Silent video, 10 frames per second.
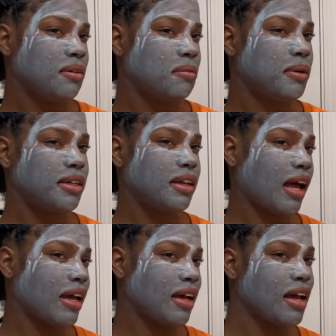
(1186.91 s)
What
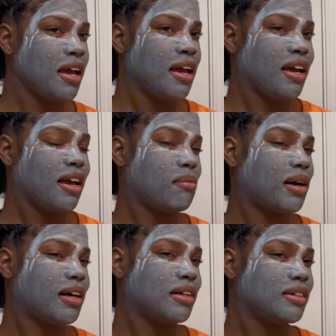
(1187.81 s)
like, am
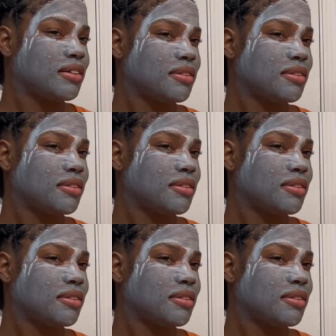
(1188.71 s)
I